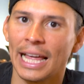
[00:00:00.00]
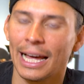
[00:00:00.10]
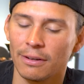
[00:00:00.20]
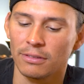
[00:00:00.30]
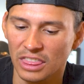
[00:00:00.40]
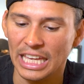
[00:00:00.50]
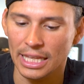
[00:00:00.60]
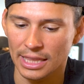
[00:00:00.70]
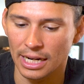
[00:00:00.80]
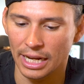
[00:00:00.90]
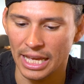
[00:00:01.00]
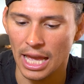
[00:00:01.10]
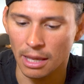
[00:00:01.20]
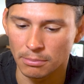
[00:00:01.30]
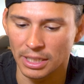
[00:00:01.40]
that thing that I
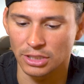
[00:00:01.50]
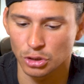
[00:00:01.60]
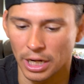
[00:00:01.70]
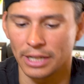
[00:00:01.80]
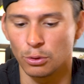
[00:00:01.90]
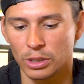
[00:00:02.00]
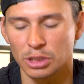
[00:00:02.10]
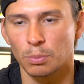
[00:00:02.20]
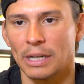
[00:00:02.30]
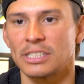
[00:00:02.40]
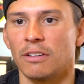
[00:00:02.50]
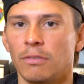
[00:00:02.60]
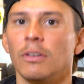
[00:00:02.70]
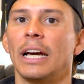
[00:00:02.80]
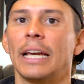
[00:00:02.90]
am trying to express
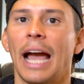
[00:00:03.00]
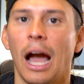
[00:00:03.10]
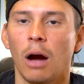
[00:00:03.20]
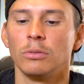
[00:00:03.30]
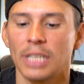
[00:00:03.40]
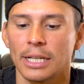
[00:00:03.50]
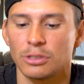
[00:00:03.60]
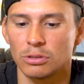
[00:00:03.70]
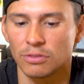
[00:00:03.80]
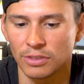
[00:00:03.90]
of like how tattoos